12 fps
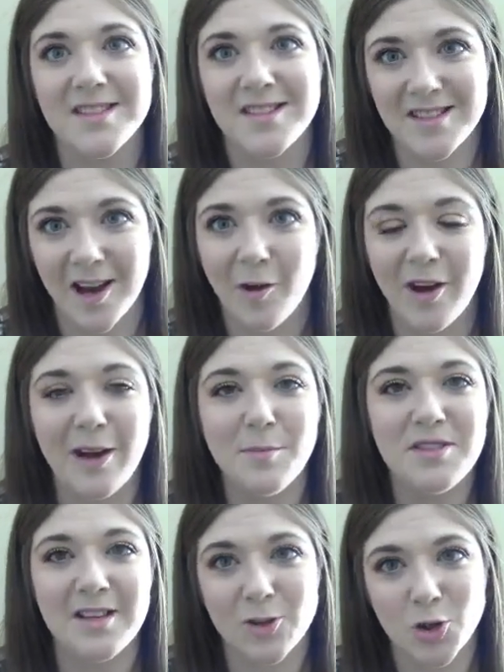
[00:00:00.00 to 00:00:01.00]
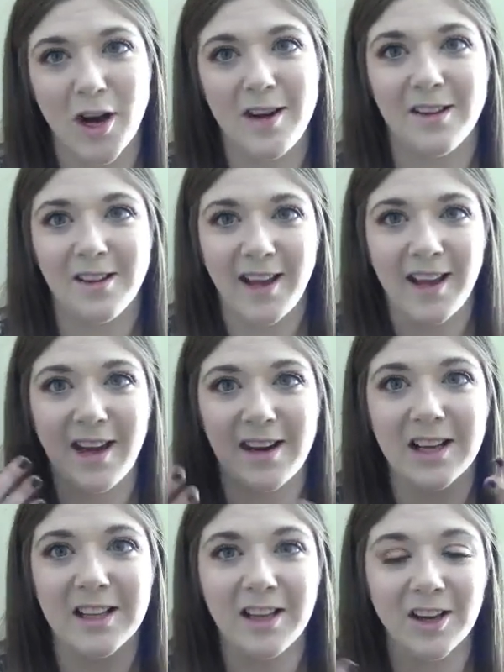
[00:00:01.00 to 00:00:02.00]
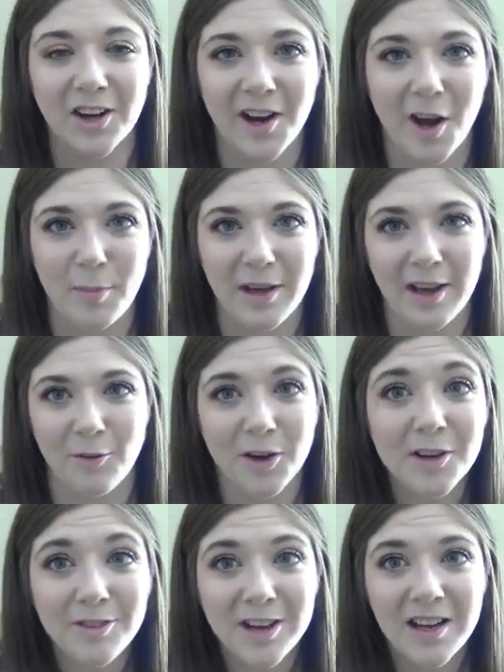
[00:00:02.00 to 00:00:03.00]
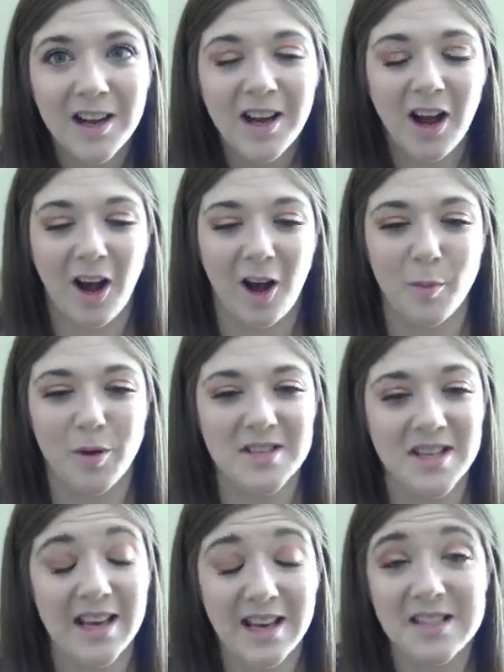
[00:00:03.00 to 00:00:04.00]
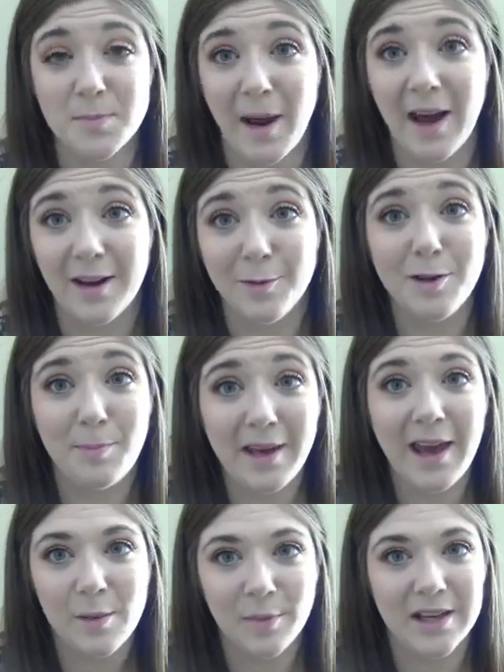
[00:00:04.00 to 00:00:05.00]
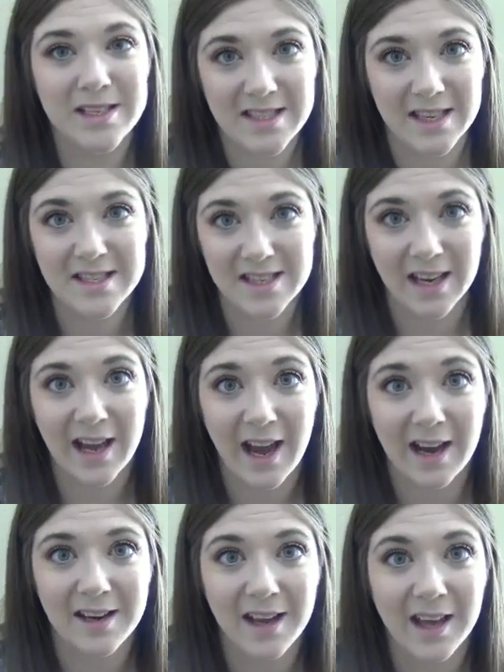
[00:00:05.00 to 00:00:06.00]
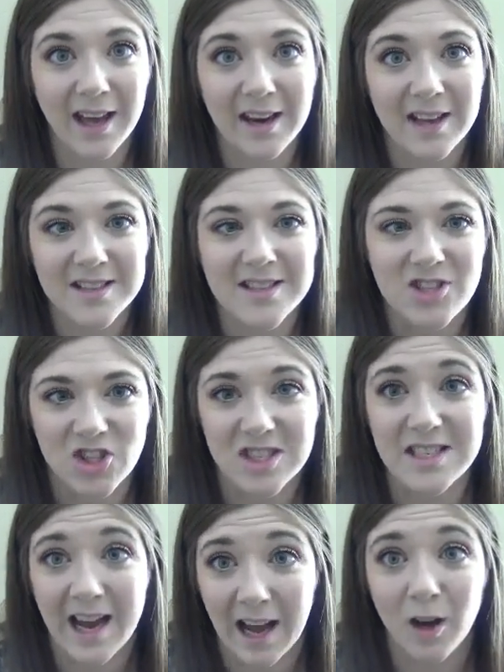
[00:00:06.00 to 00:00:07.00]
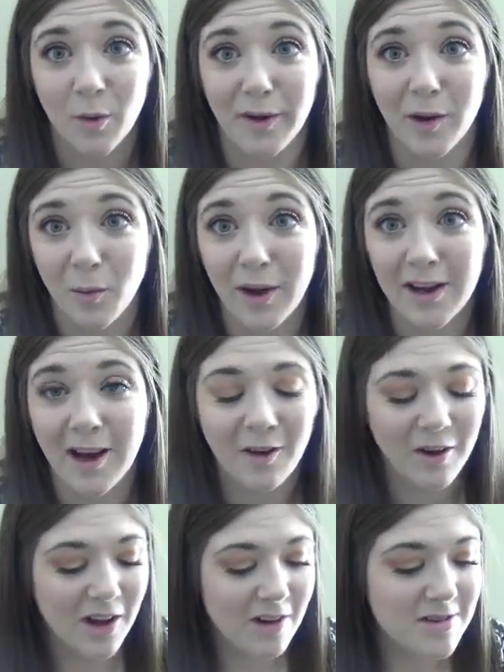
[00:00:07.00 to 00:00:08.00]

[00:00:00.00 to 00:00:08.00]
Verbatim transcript: So, and I'm still trying to like kind of clear it up and get rid of it because um, it, it's bad. It, it became like cystic acne and it's just not going away now.